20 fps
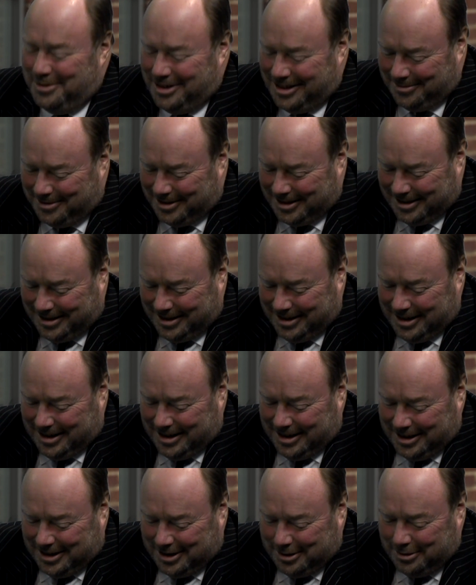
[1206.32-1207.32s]
moment,
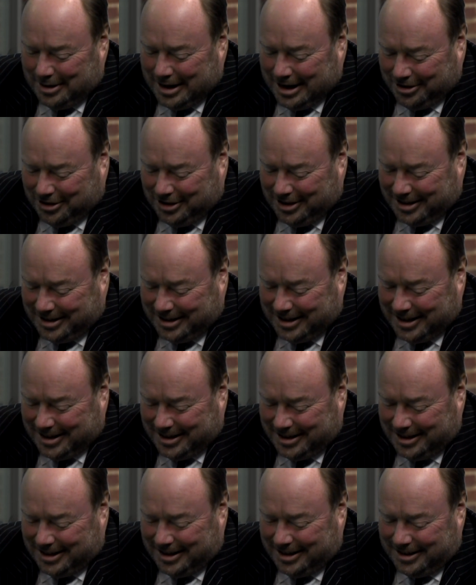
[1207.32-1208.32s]
you actually
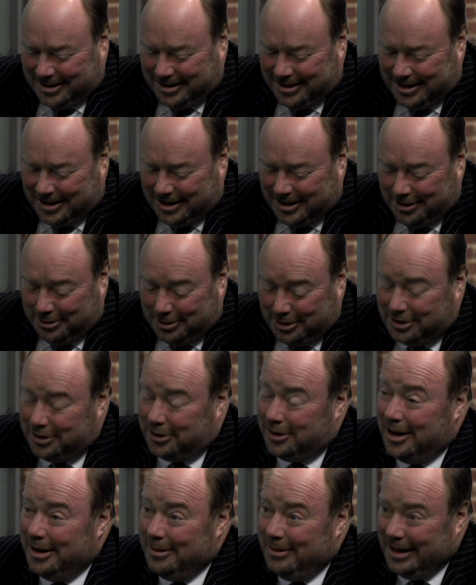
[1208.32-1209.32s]
said that you
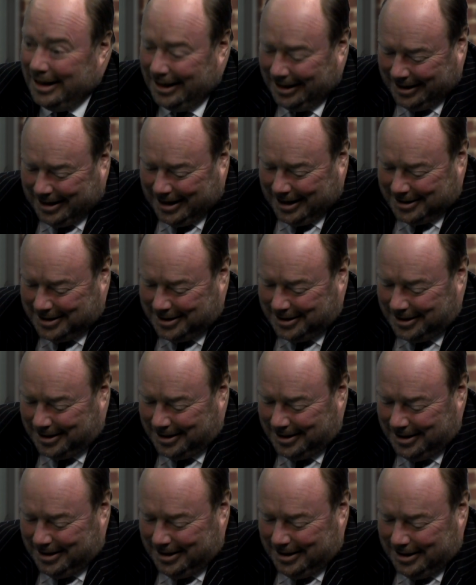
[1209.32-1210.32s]
described
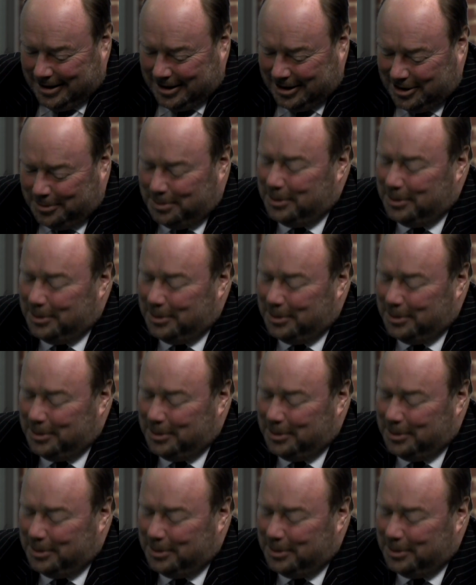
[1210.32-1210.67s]
Lancaster as